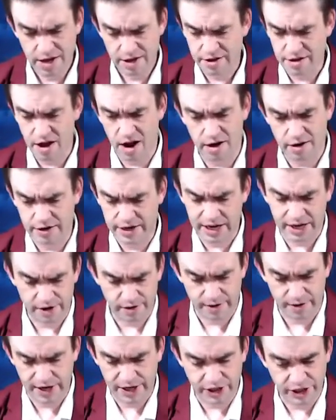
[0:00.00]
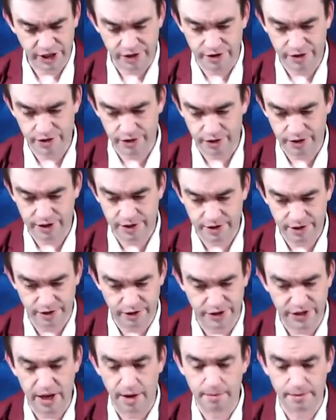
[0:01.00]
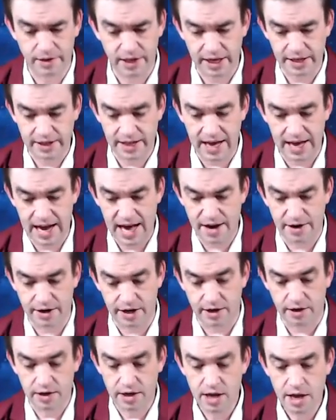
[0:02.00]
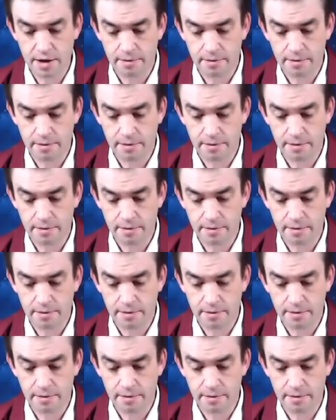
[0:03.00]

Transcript: yard decorations or something like that. I don't know.